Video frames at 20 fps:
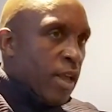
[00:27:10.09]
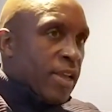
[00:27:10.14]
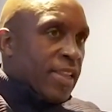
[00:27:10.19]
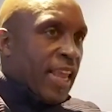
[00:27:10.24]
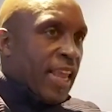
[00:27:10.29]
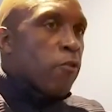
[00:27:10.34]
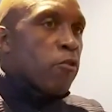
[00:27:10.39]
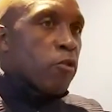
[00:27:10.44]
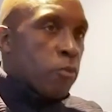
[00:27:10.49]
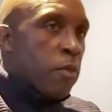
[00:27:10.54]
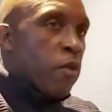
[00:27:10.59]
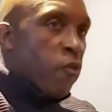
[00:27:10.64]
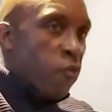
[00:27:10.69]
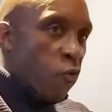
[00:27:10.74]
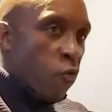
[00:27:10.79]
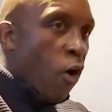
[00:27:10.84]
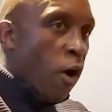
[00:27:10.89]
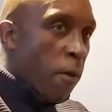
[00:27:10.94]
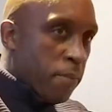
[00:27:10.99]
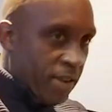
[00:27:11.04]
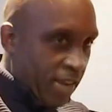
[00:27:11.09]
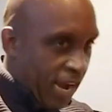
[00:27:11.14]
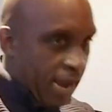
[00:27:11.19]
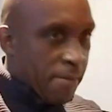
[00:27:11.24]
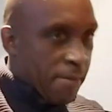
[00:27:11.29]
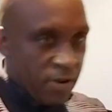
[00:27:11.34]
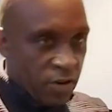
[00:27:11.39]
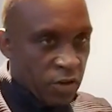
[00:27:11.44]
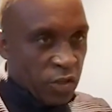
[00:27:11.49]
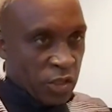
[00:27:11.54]
that was before I became
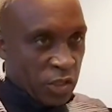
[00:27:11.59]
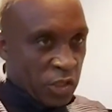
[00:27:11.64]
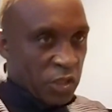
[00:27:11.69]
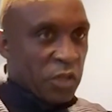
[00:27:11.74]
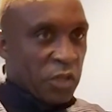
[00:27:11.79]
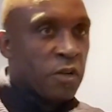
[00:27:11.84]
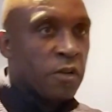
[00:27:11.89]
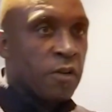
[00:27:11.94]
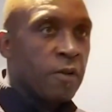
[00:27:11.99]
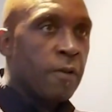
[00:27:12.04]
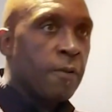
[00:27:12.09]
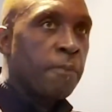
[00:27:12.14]
a Christian.